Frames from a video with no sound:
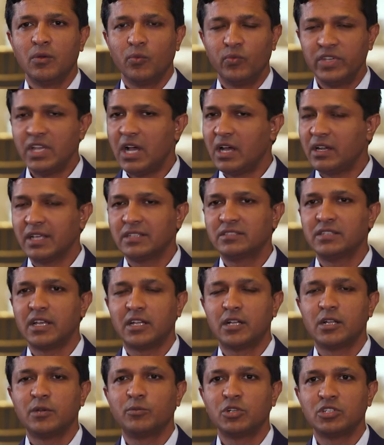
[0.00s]
We are
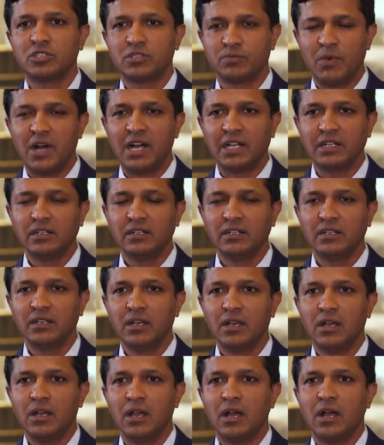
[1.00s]
excited about smart
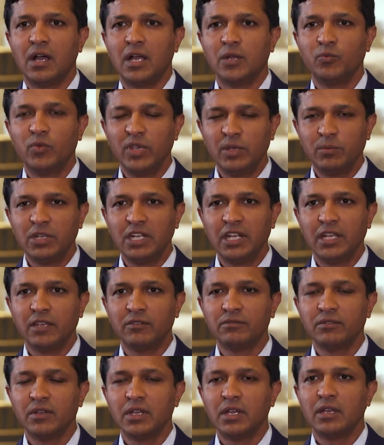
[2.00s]
and we
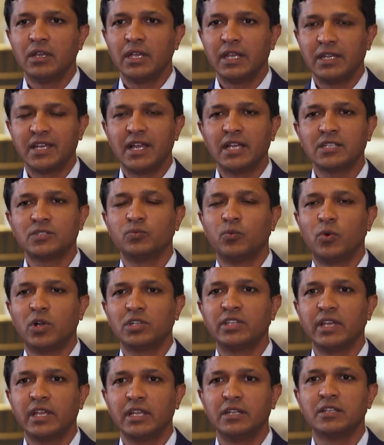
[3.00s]
believe it has what
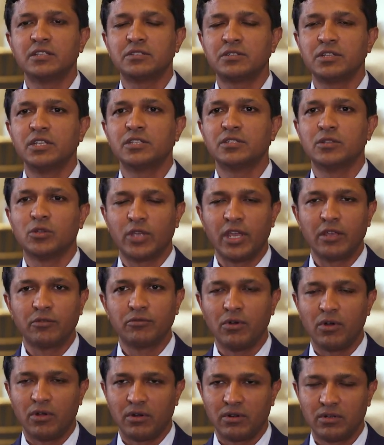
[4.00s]
the industry is looking
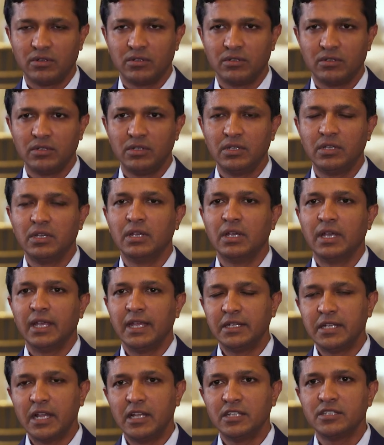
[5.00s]
for,
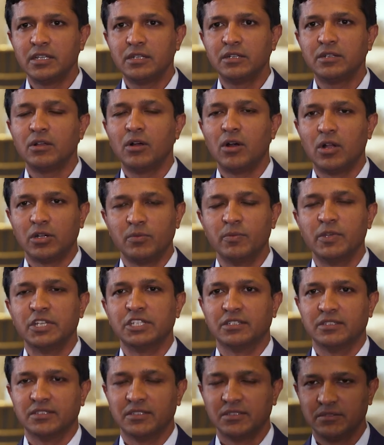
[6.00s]
intelligent
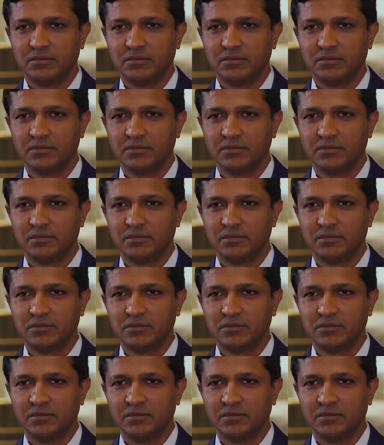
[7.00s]
automation.